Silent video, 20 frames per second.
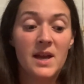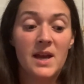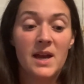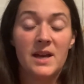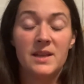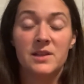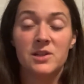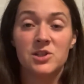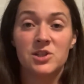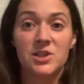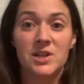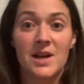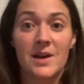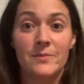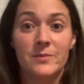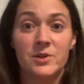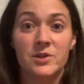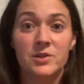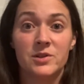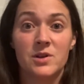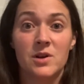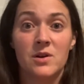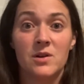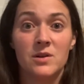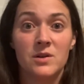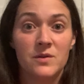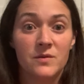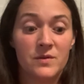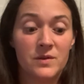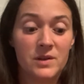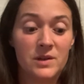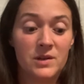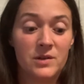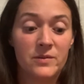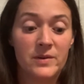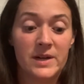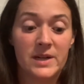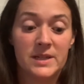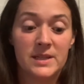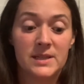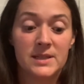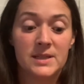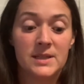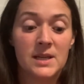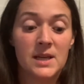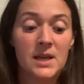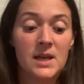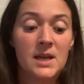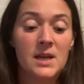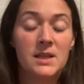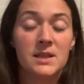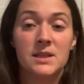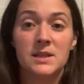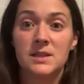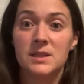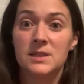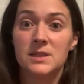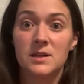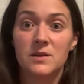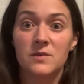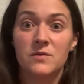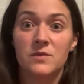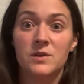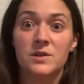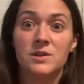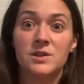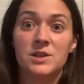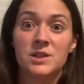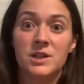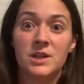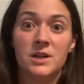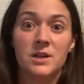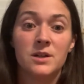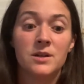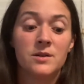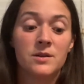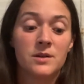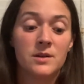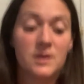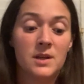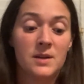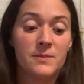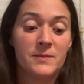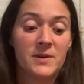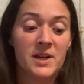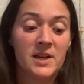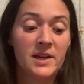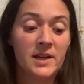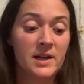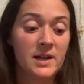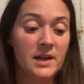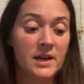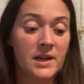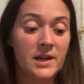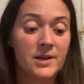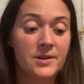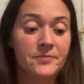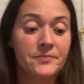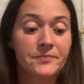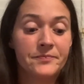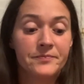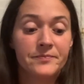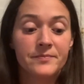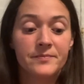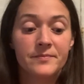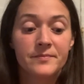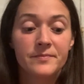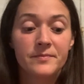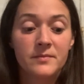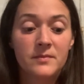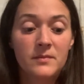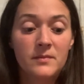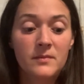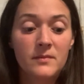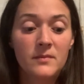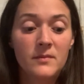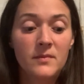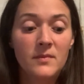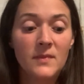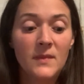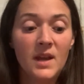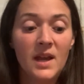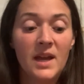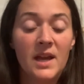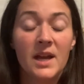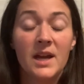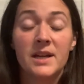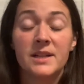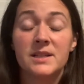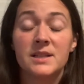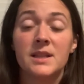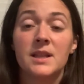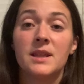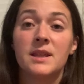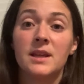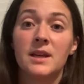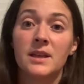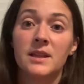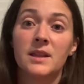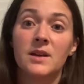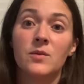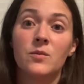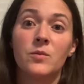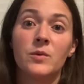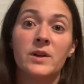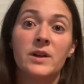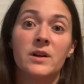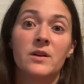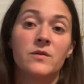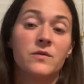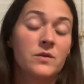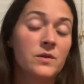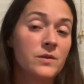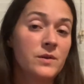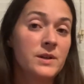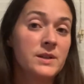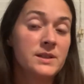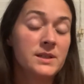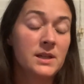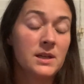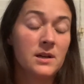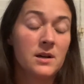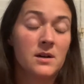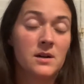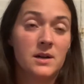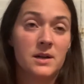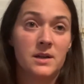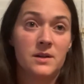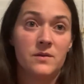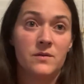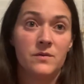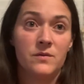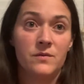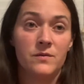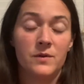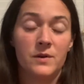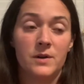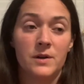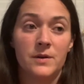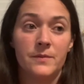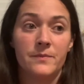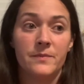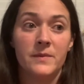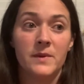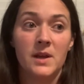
and there's chapters all over the US. This is our first year in my area. And the thing that we are focusing on for